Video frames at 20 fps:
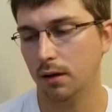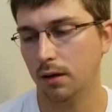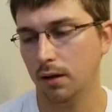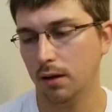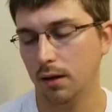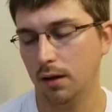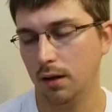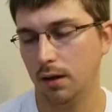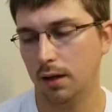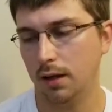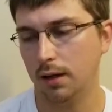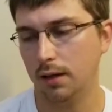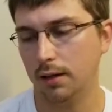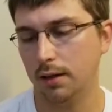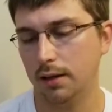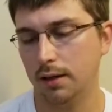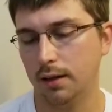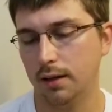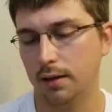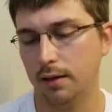And
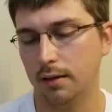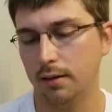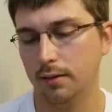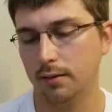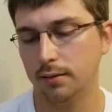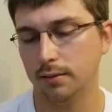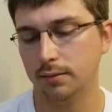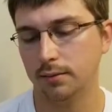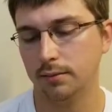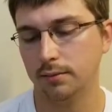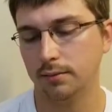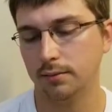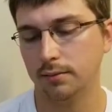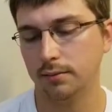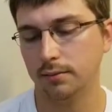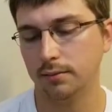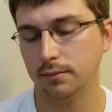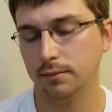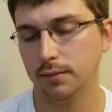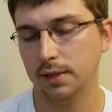
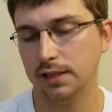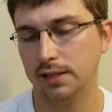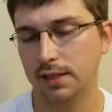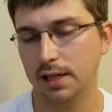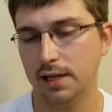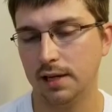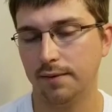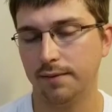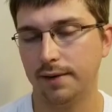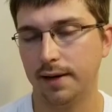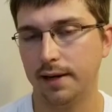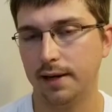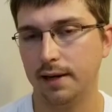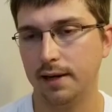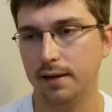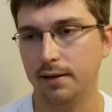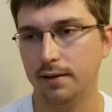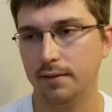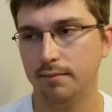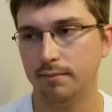they
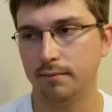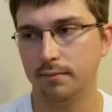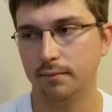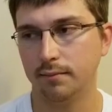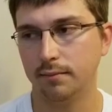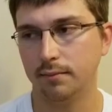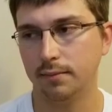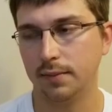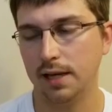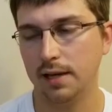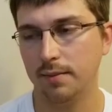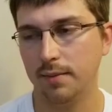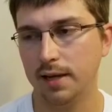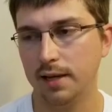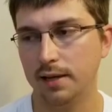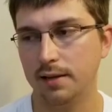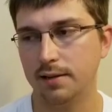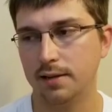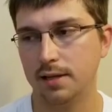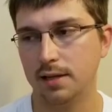said they made
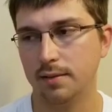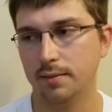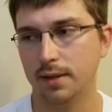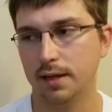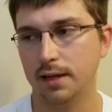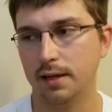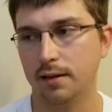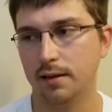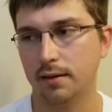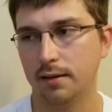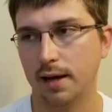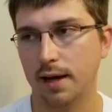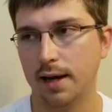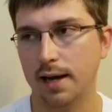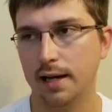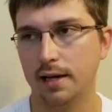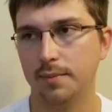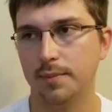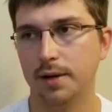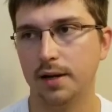it seem like I had
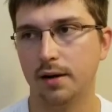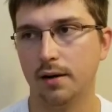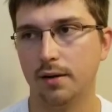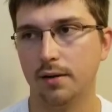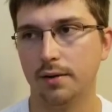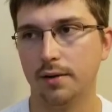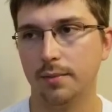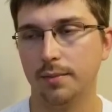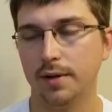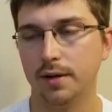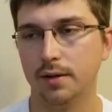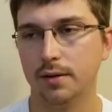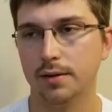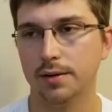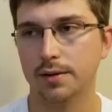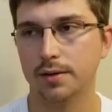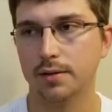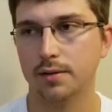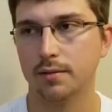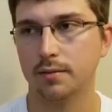to pay all their
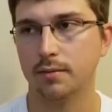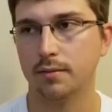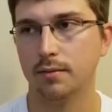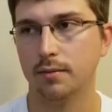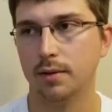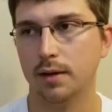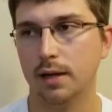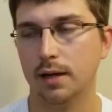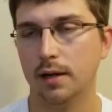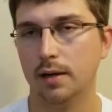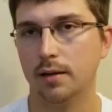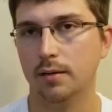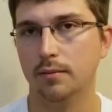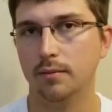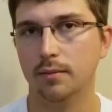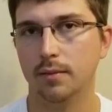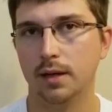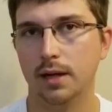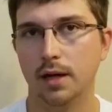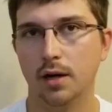bills
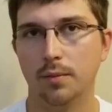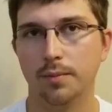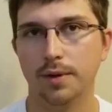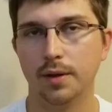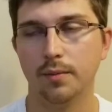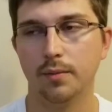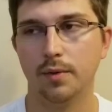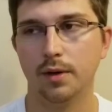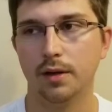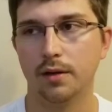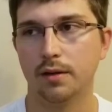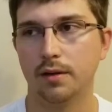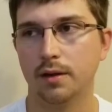and help them with